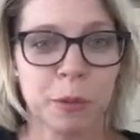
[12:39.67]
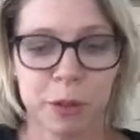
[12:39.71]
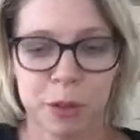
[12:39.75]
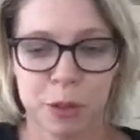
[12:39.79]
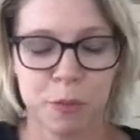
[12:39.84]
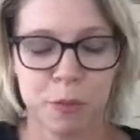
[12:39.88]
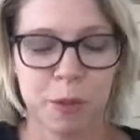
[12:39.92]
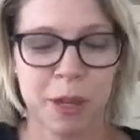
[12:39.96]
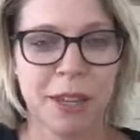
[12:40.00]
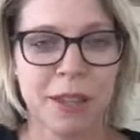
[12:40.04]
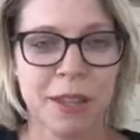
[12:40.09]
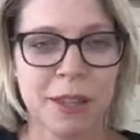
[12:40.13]

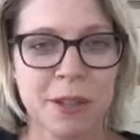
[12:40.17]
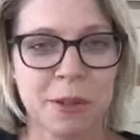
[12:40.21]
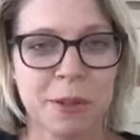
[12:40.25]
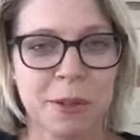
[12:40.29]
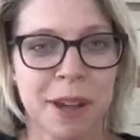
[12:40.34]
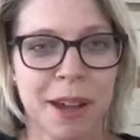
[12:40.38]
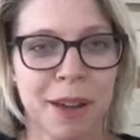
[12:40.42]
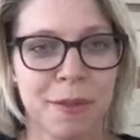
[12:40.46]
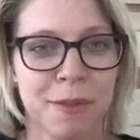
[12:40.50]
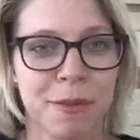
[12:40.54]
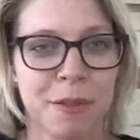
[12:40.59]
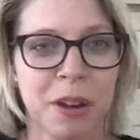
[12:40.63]
which means
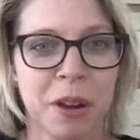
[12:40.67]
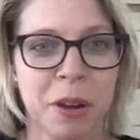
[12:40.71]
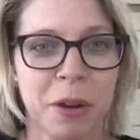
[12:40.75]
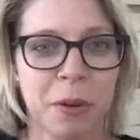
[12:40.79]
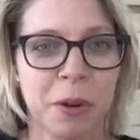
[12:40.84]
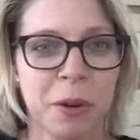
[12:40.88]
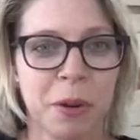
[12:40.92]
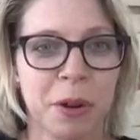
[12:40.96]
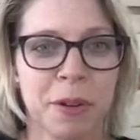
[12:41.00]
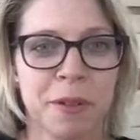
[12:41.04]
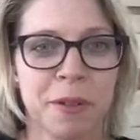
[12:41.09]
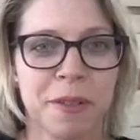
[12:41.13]
you have
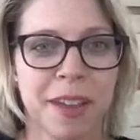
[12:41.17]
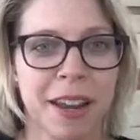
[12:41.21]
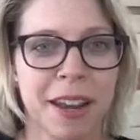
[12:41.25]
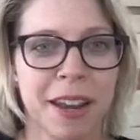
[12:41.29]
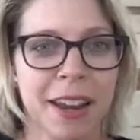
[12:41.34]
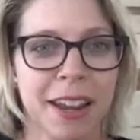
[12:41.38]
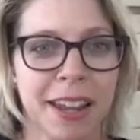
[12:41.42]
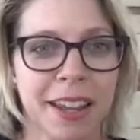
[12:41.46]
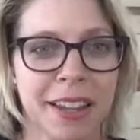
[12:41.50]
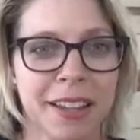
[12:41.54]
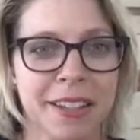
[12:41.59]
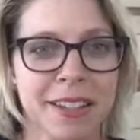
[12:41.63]
no nerve
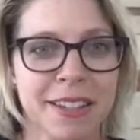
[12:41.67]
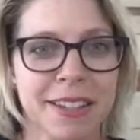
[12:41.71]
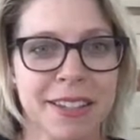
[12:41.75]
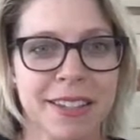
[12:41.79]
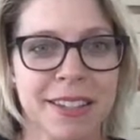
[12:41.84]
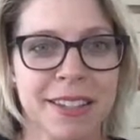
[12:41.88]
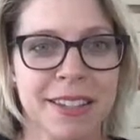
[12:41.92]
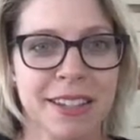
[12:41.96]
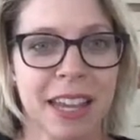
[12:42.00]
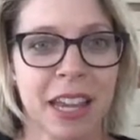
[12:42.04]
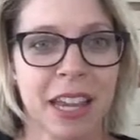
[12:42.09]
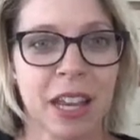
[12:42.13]

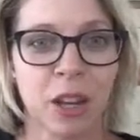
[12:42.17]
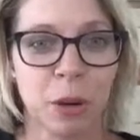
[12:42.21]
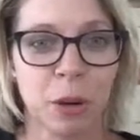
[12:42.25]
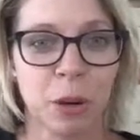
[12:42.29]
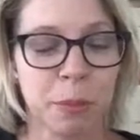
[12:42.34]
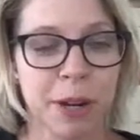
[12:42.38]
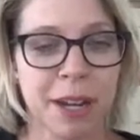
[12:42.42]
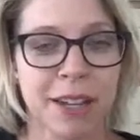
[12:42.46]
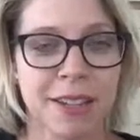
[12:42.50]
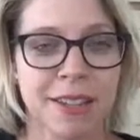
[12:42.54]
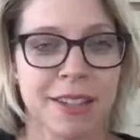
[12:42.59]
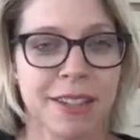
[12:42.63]
endings in
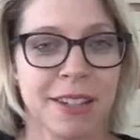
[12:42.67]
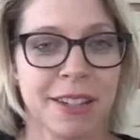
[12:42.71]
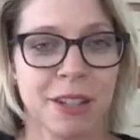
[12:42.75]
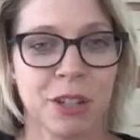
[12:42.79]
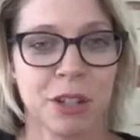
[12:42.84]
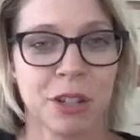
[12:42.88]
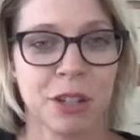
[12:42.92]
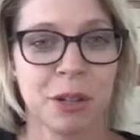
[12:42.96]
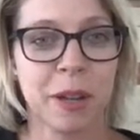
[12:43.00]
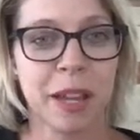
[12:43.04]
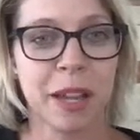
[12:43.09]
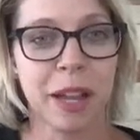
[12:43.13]
your breast
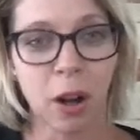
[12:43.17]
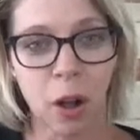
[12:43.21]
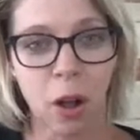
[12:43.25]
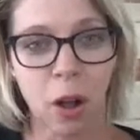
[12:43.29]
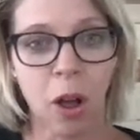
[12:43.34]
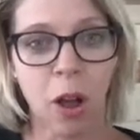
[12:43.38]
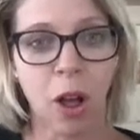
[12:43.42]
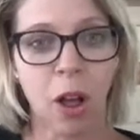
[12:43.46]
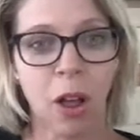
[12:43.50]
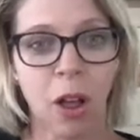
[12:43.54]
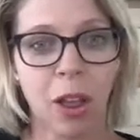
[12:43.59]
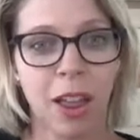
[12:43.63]
tissue at
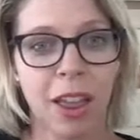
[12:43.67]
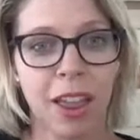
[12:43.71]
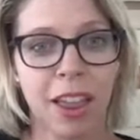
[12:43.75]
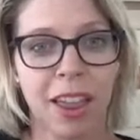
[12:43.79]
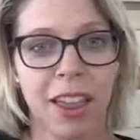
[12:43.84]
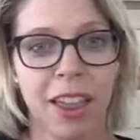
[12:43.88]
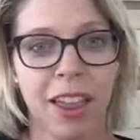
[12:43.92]
all.